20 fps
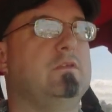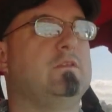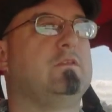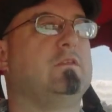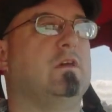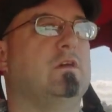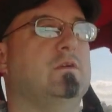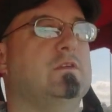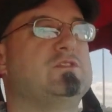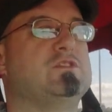
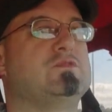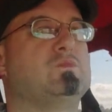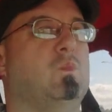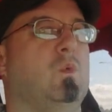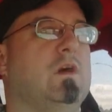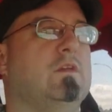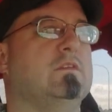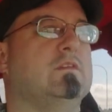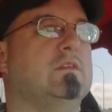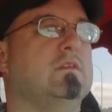so it just
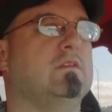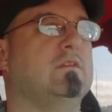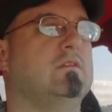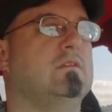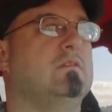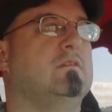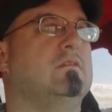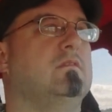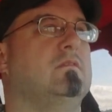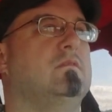wasn't
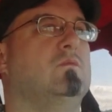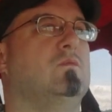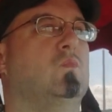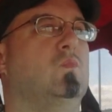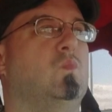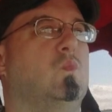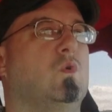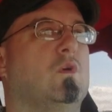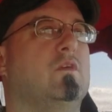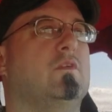
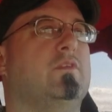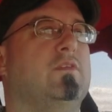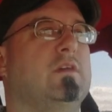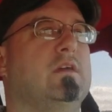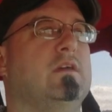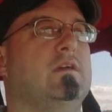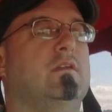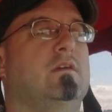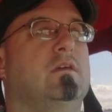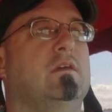worth
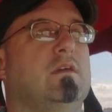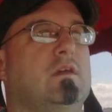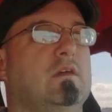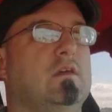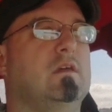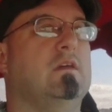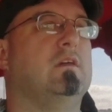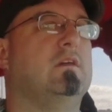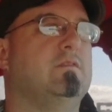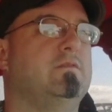it
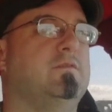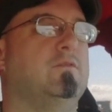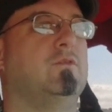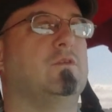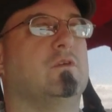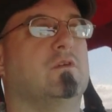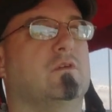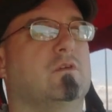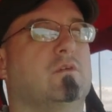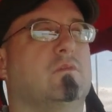
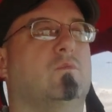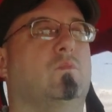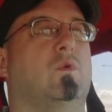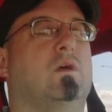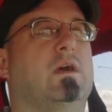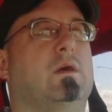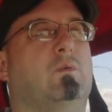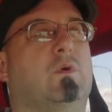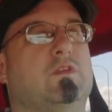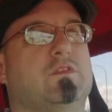for
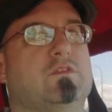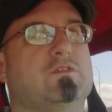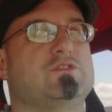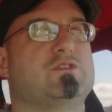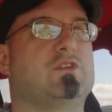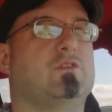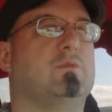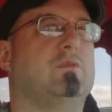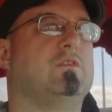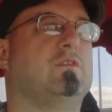what I wasn't
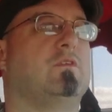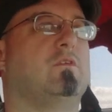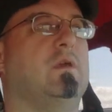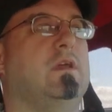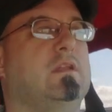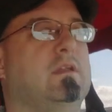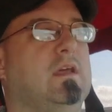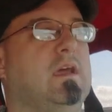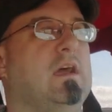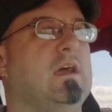sure was a
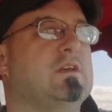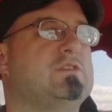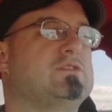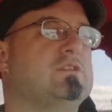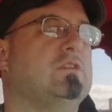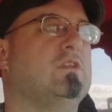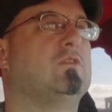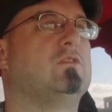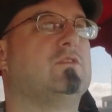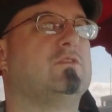great dash.
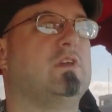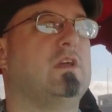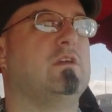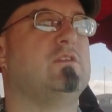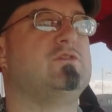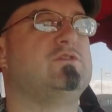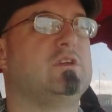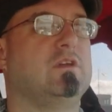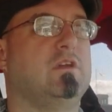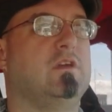A local
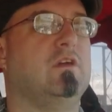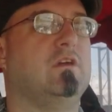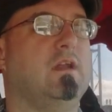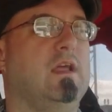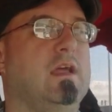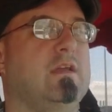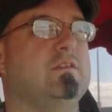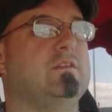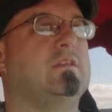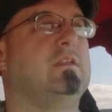
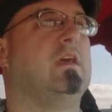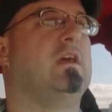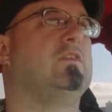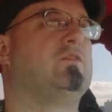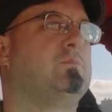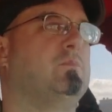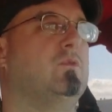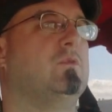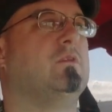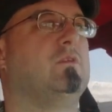junkyard has the
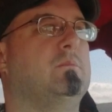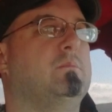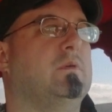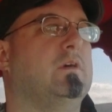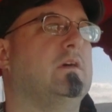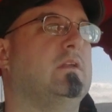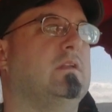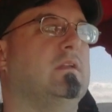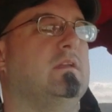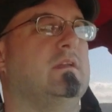dashboard,
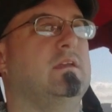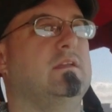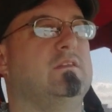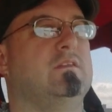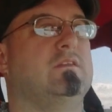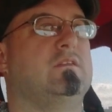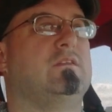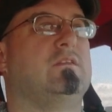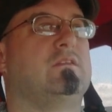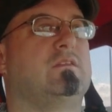but
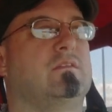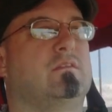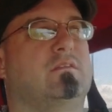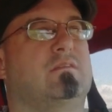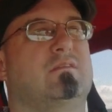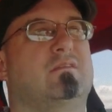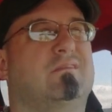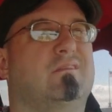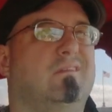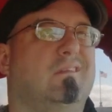it's
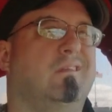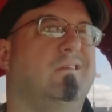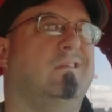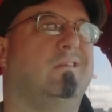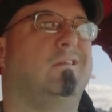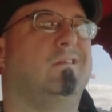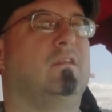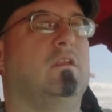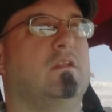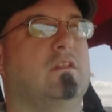
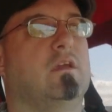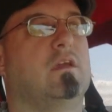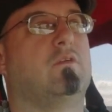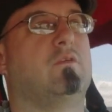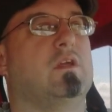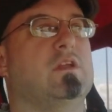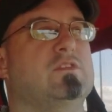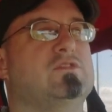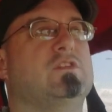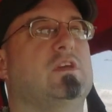not that
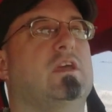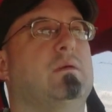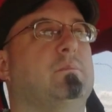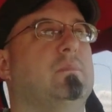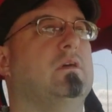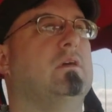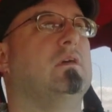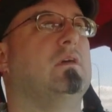great a shape.